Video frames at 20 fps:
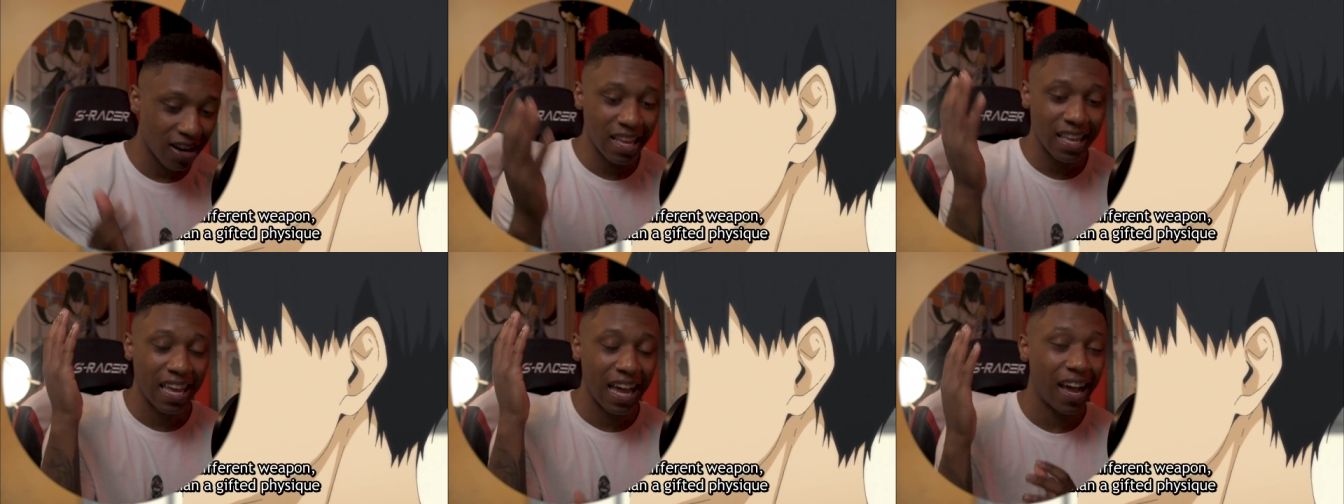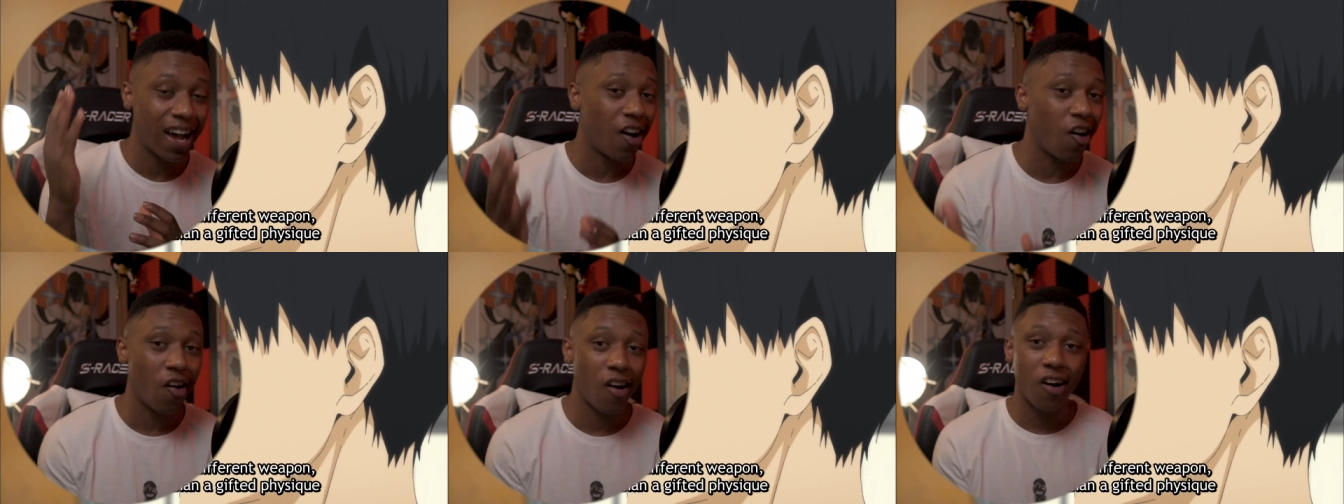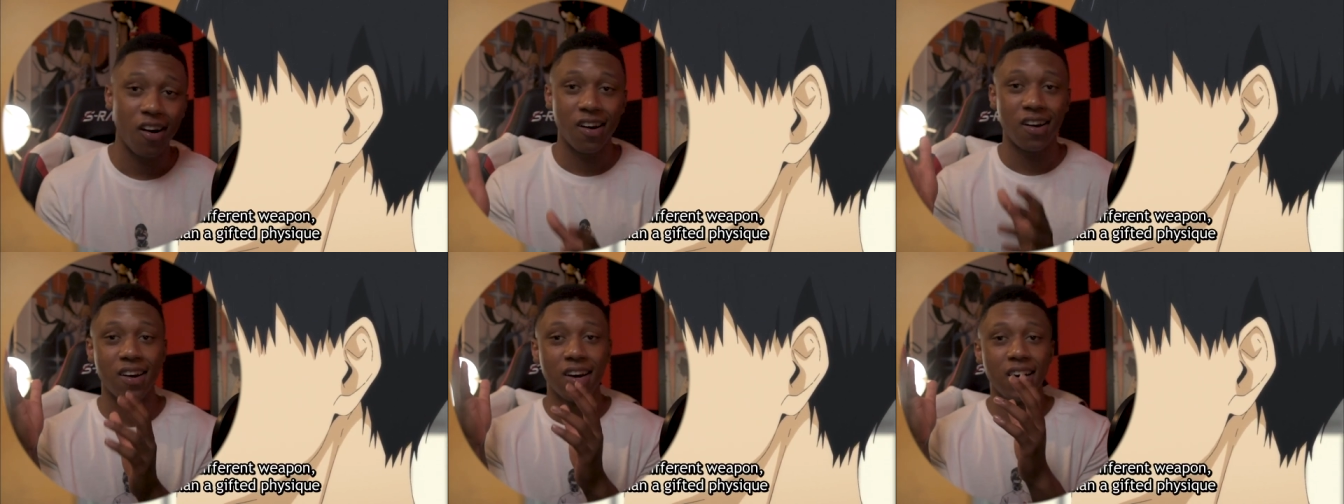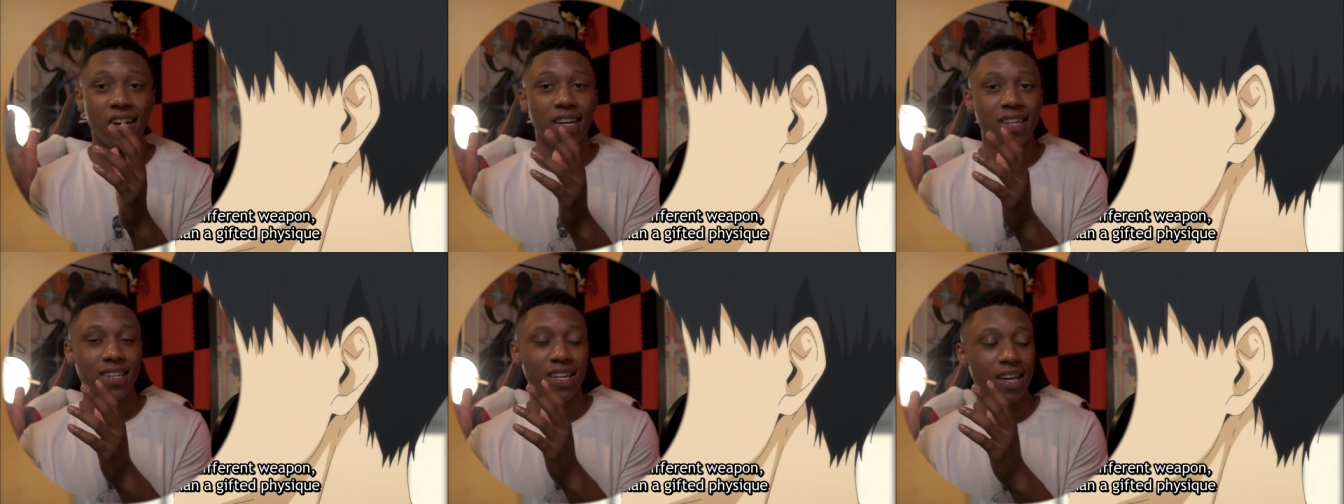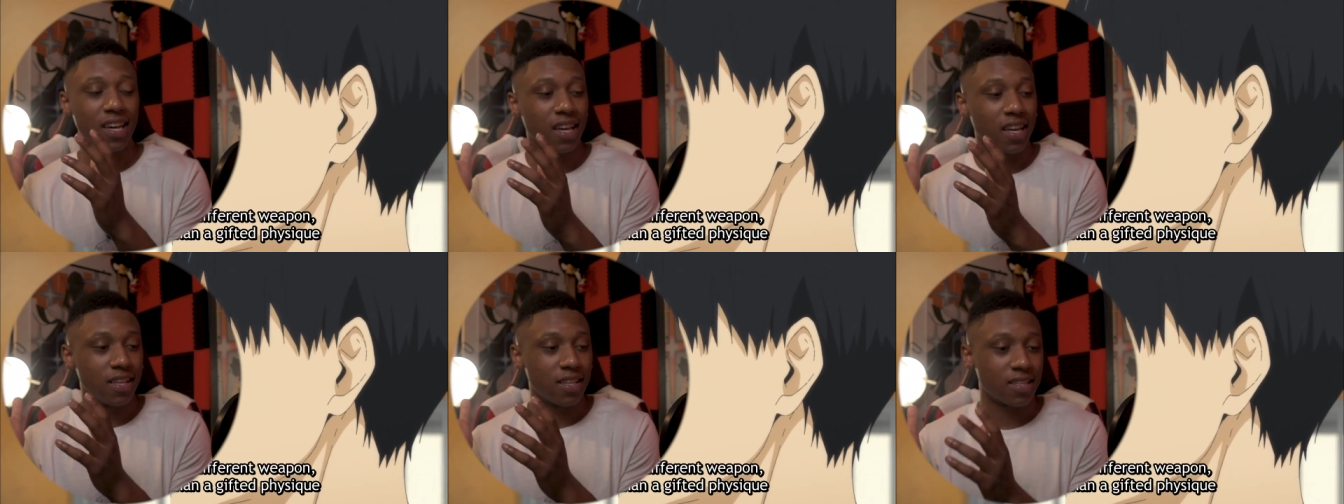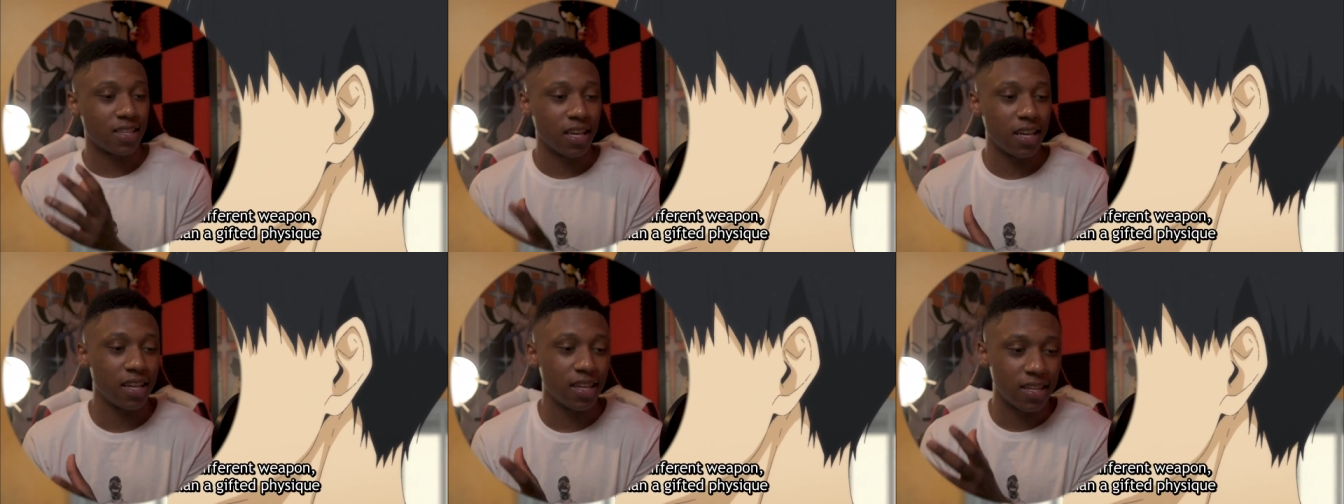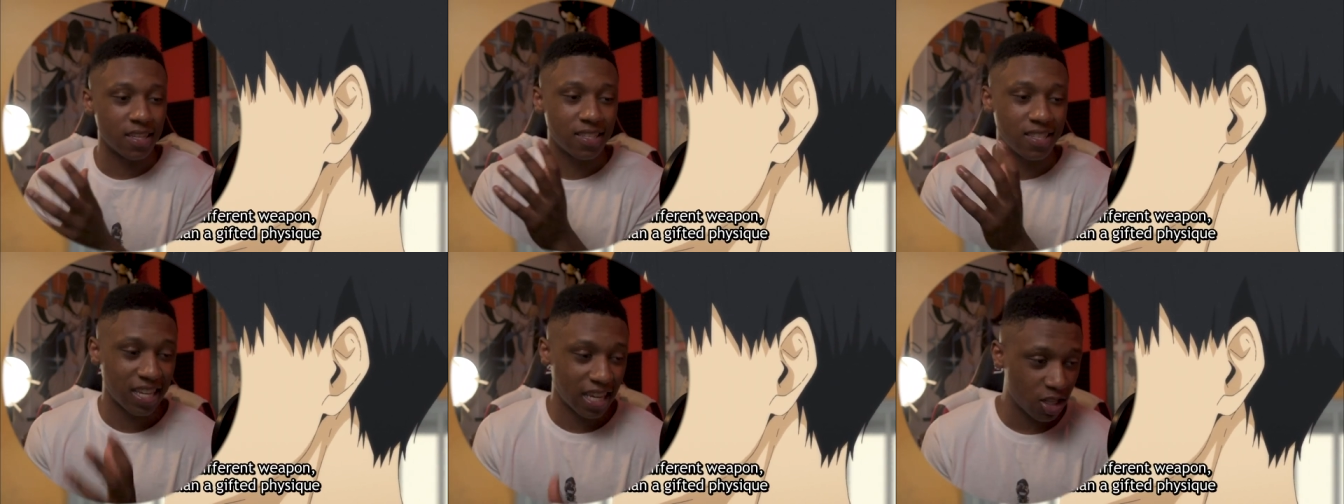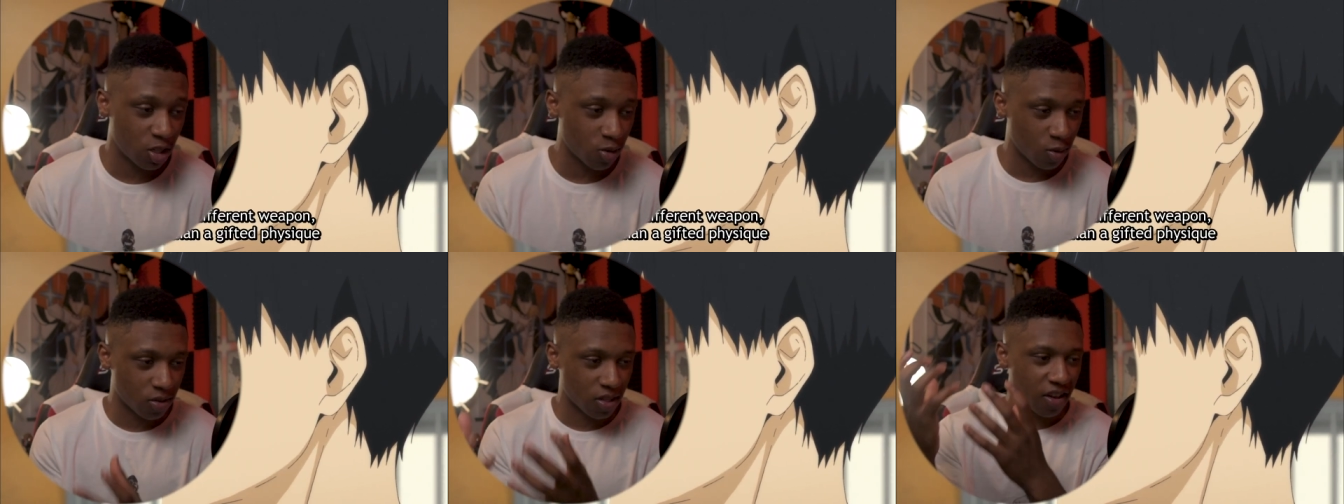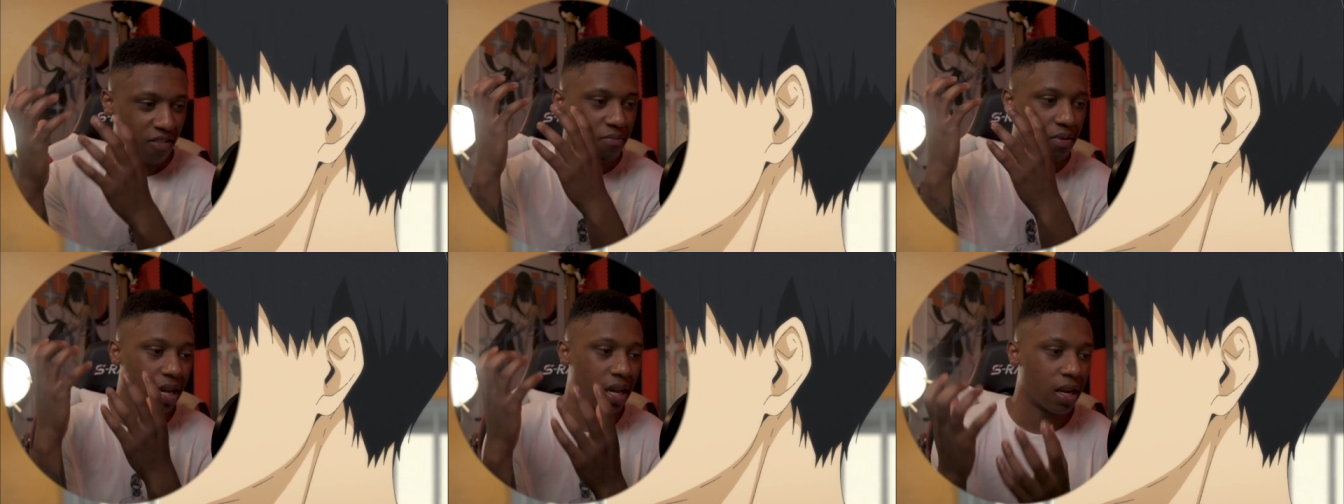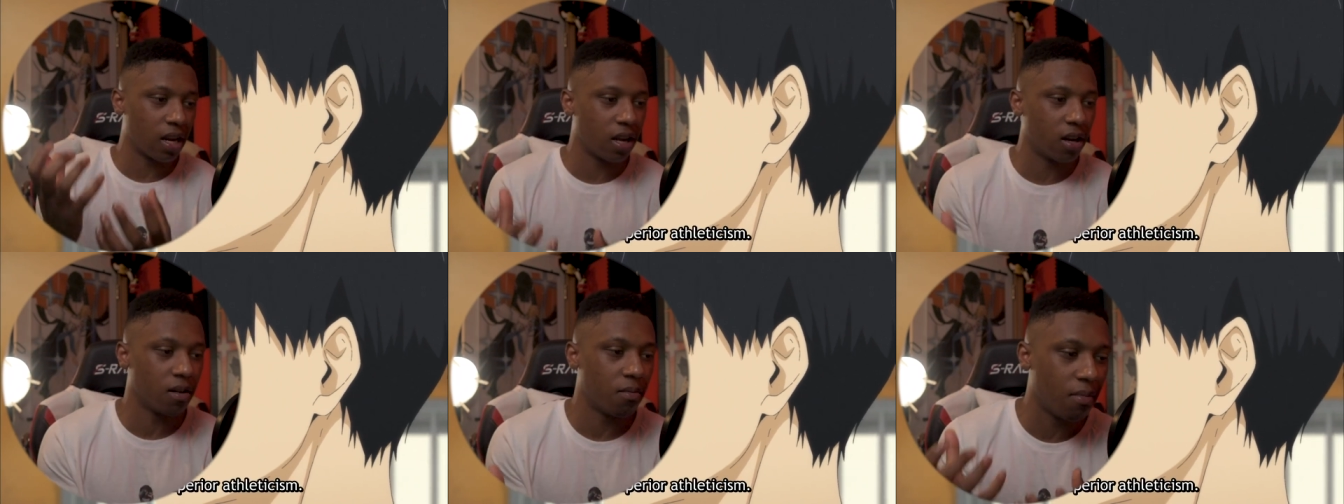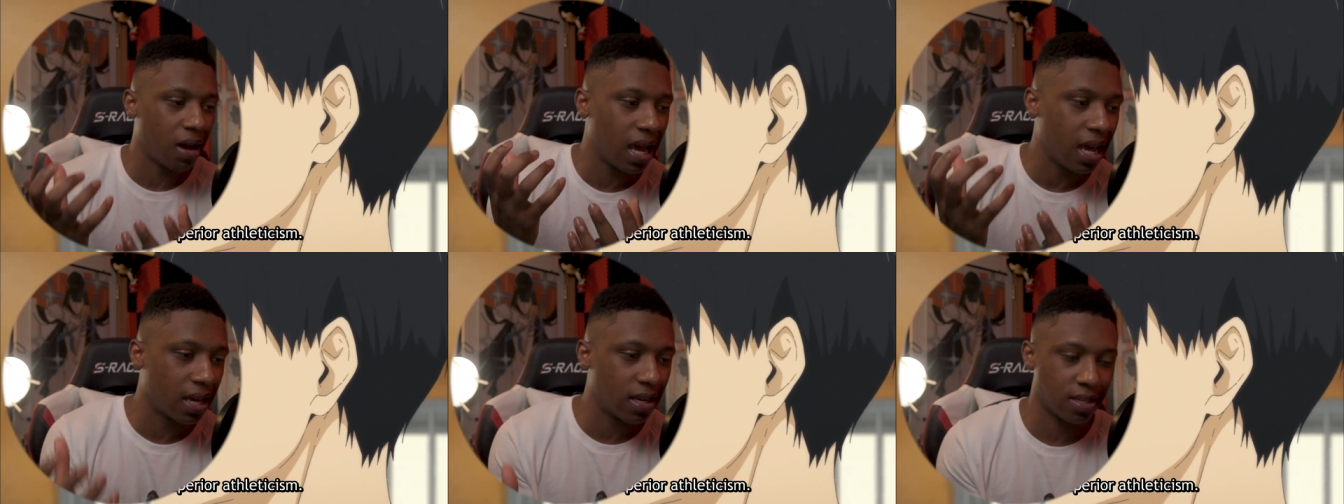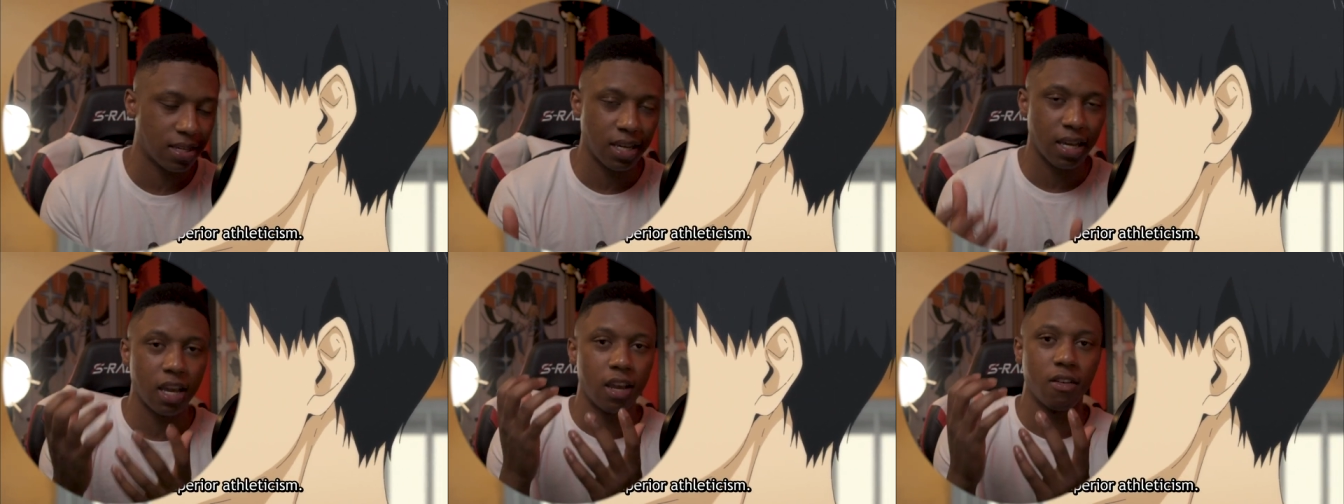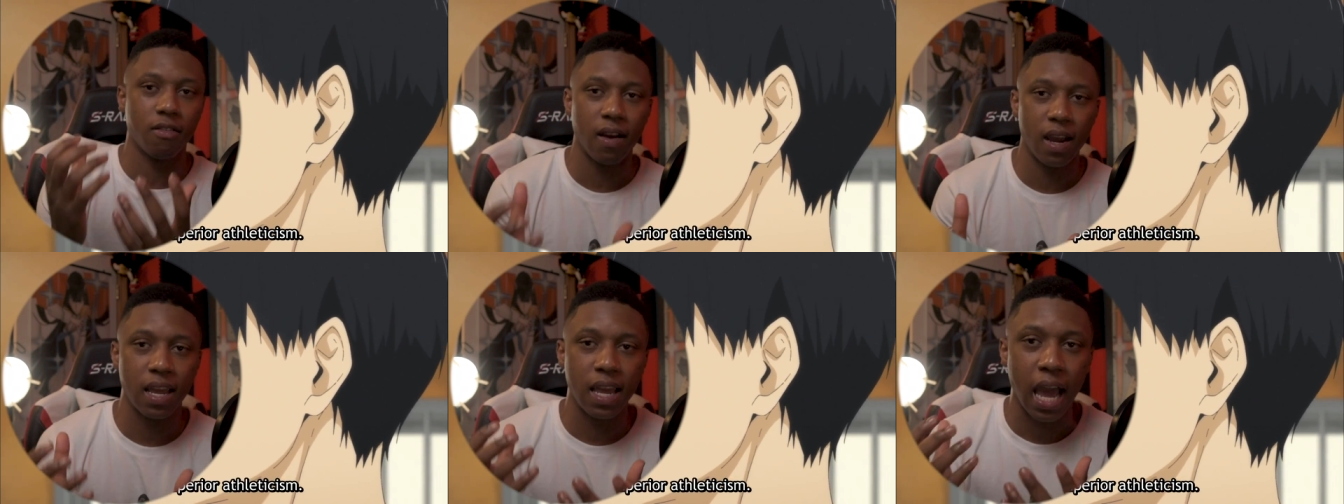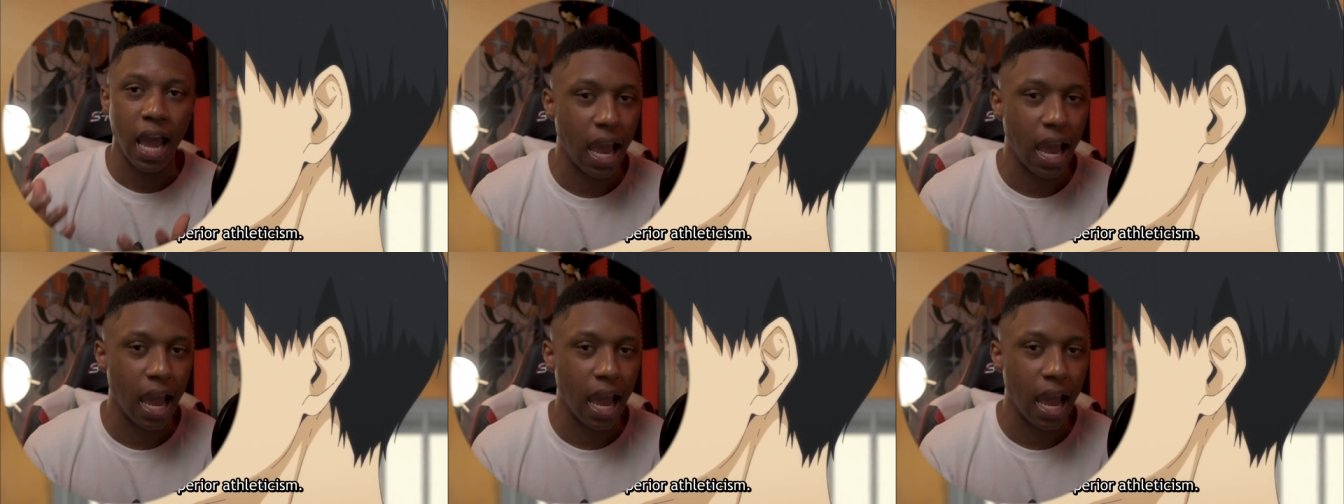He got all the essentials of being an amazing and great